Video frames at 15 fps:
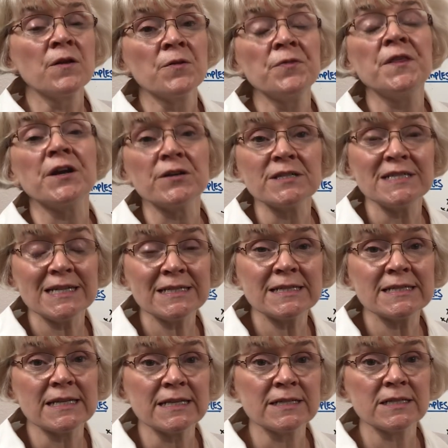their
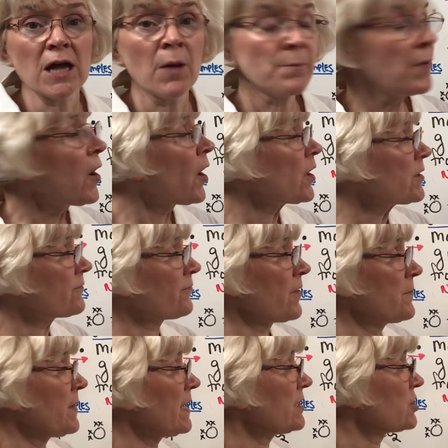distance apart
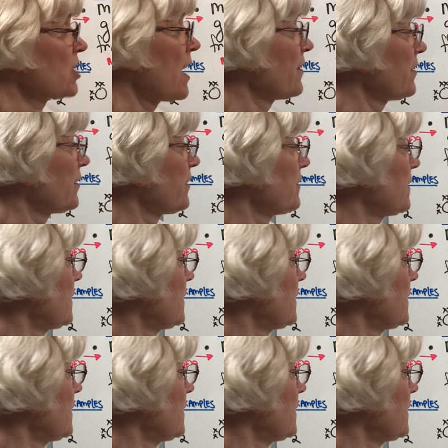from each other.